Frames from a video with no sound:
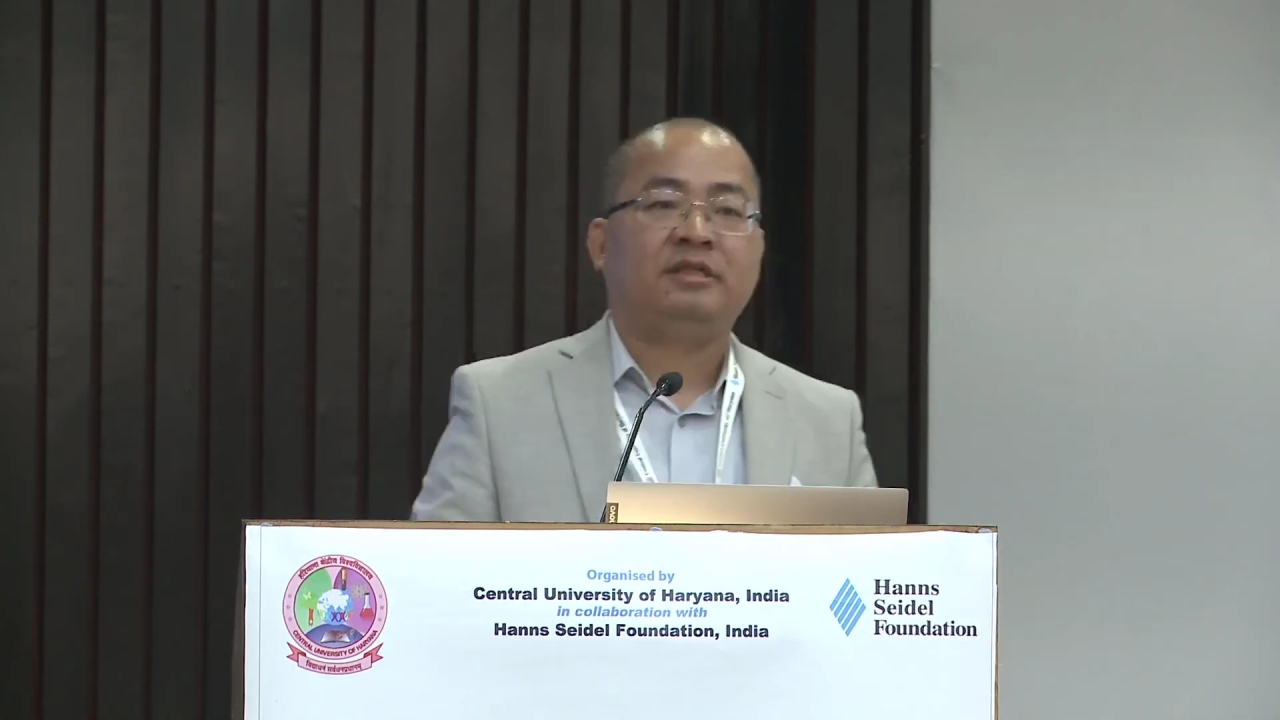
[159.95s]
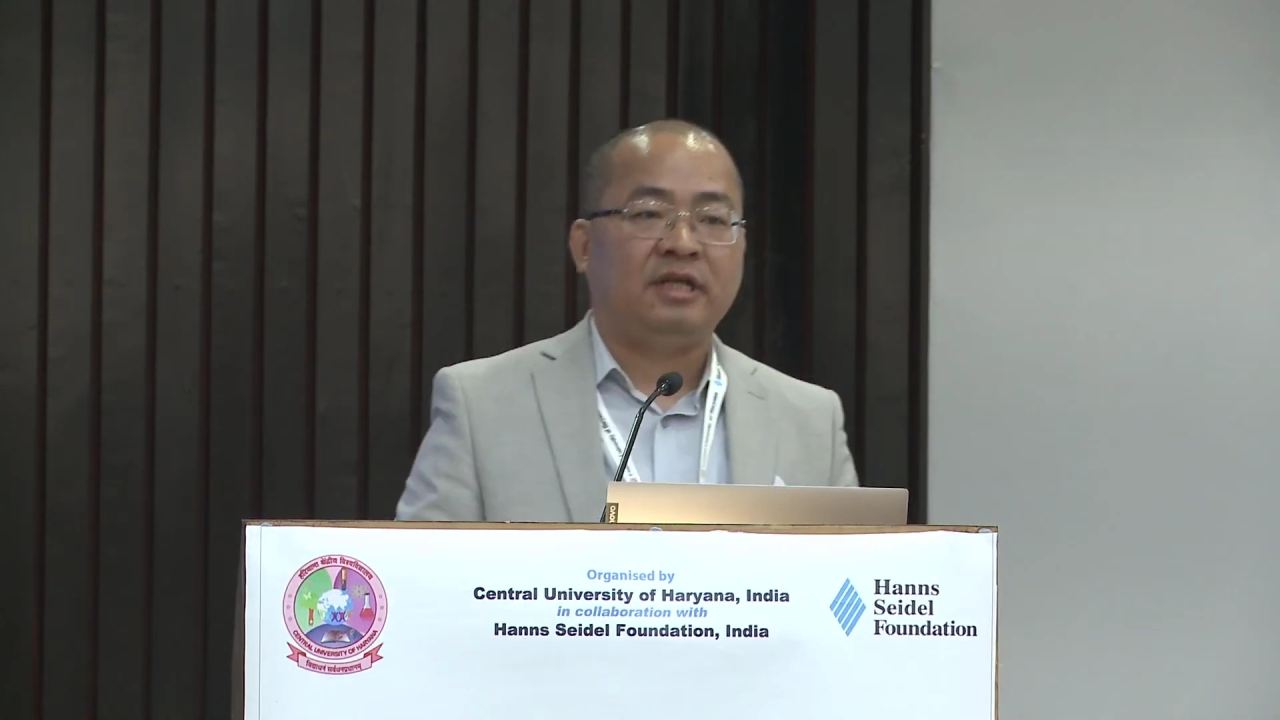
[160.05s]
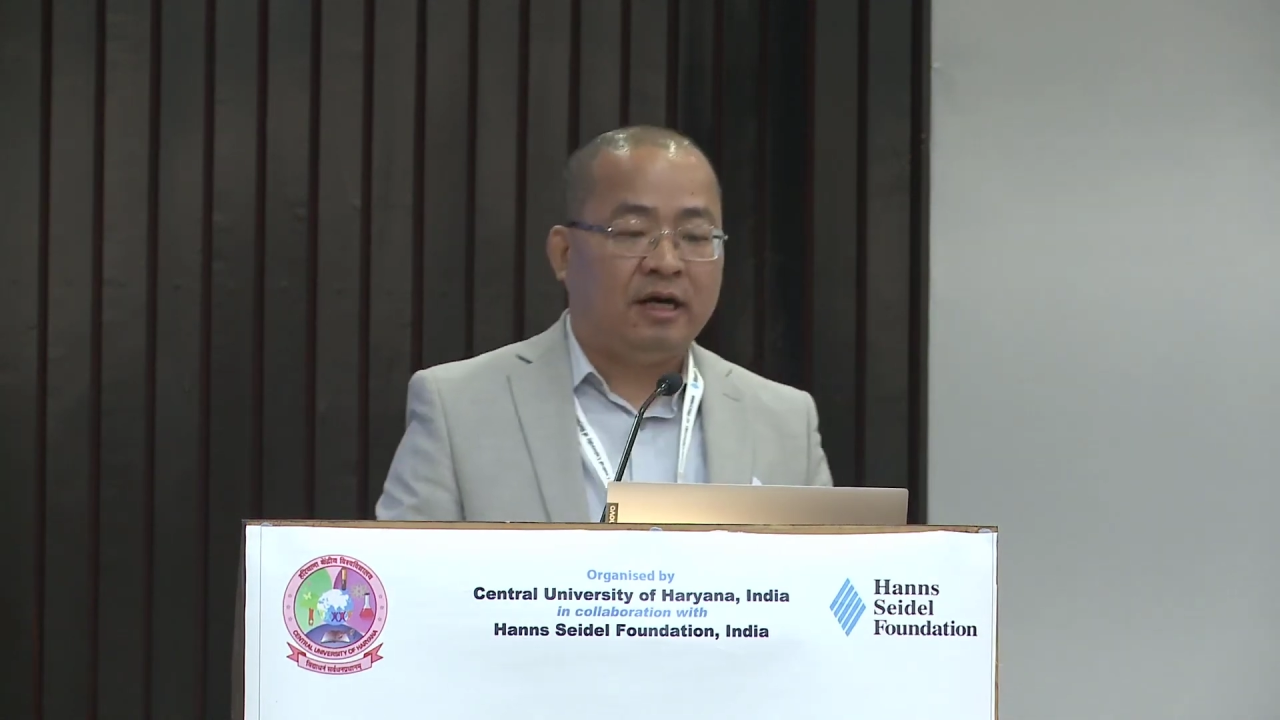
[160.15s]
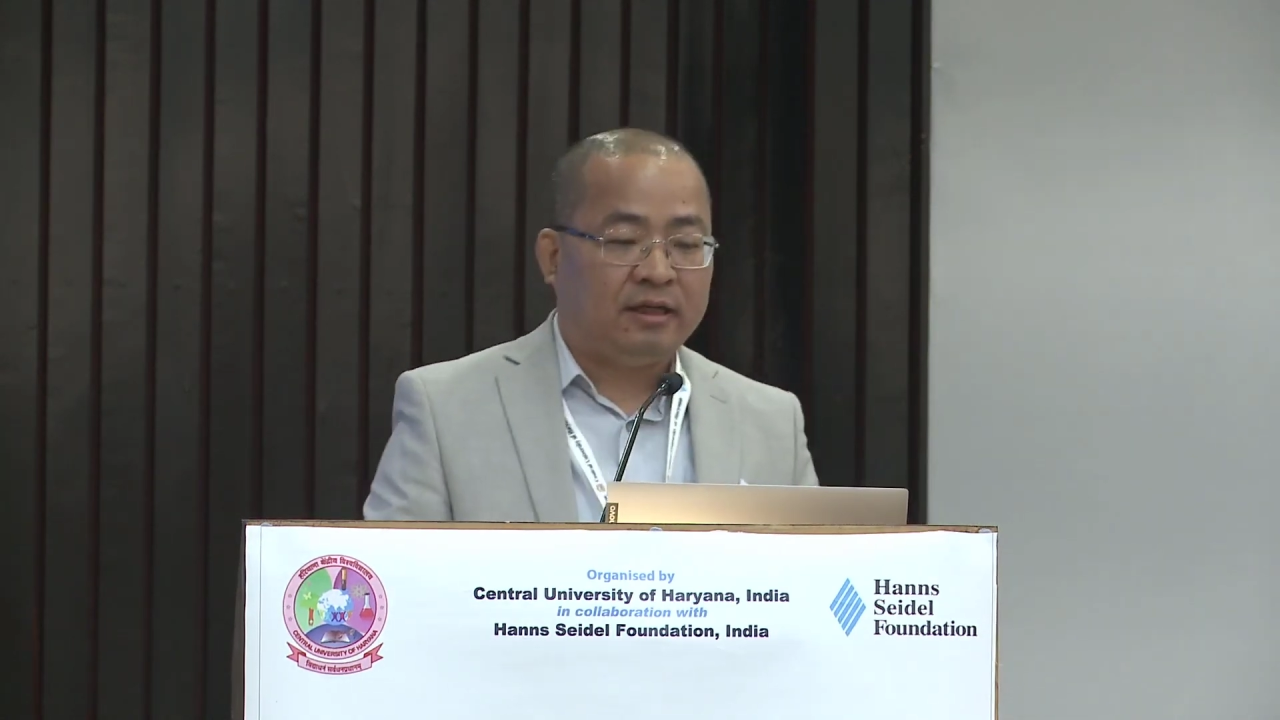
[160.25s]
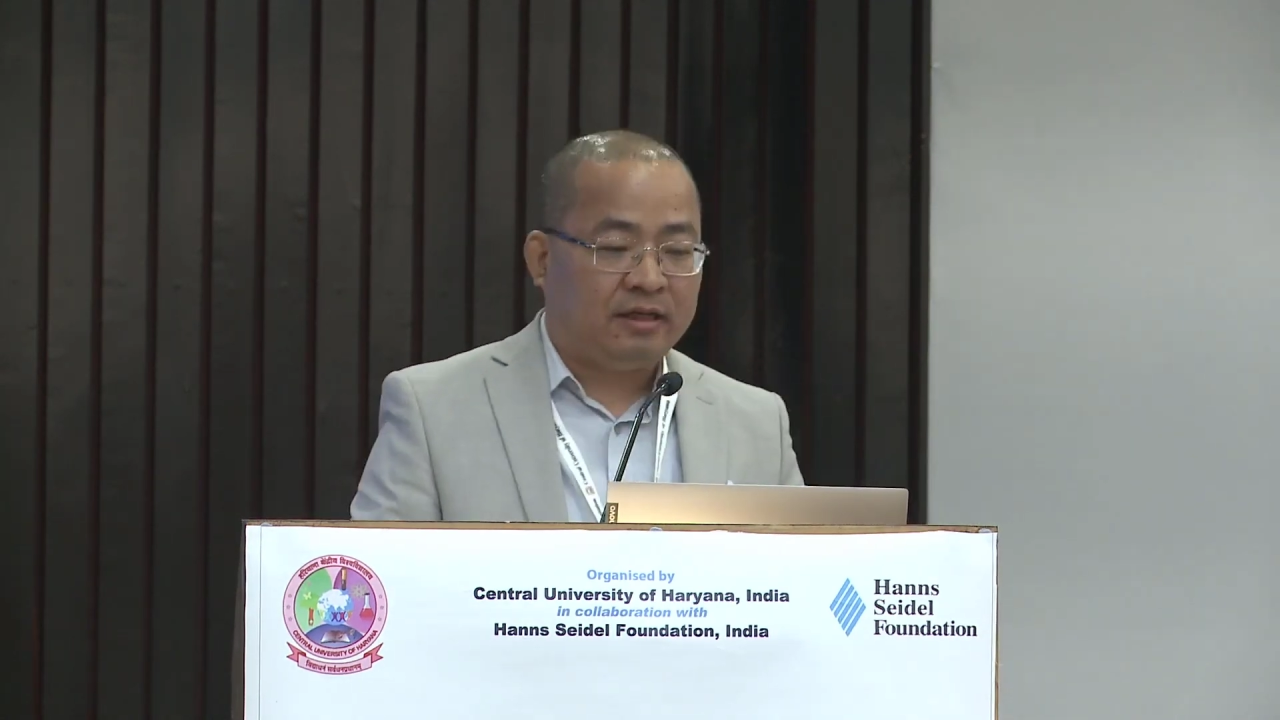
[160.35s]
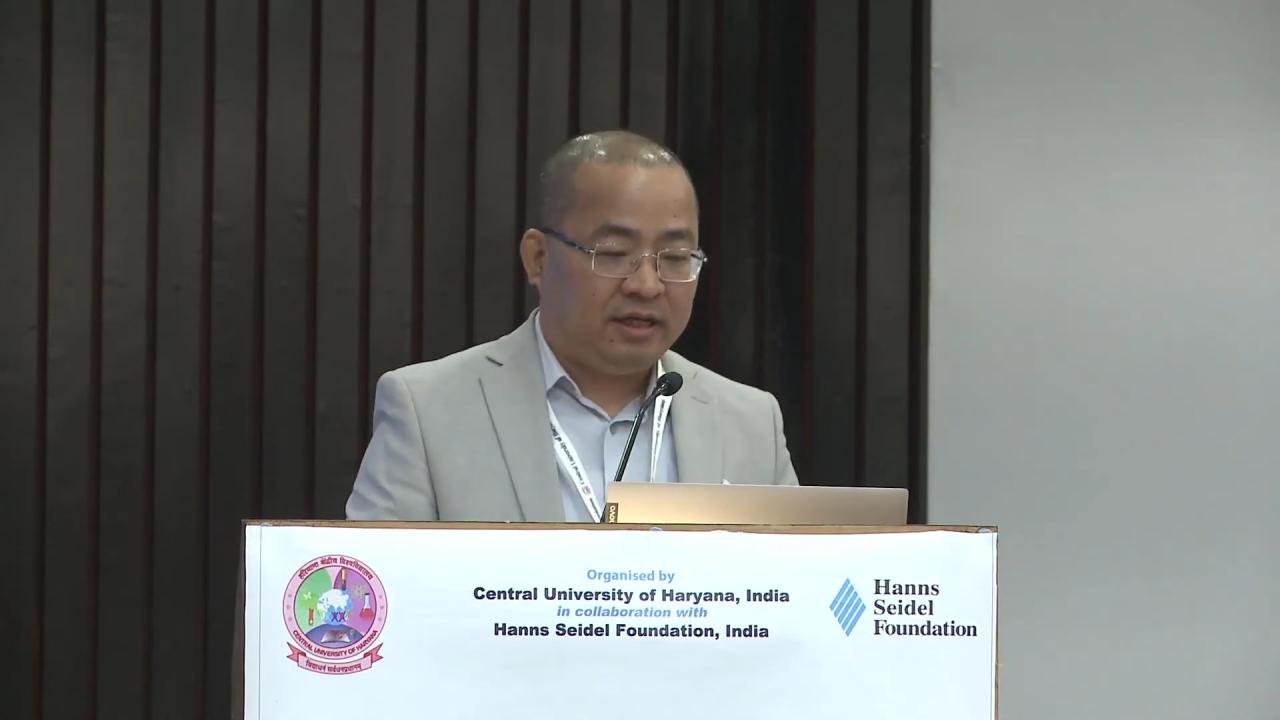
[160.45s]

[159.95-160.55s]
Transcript: turn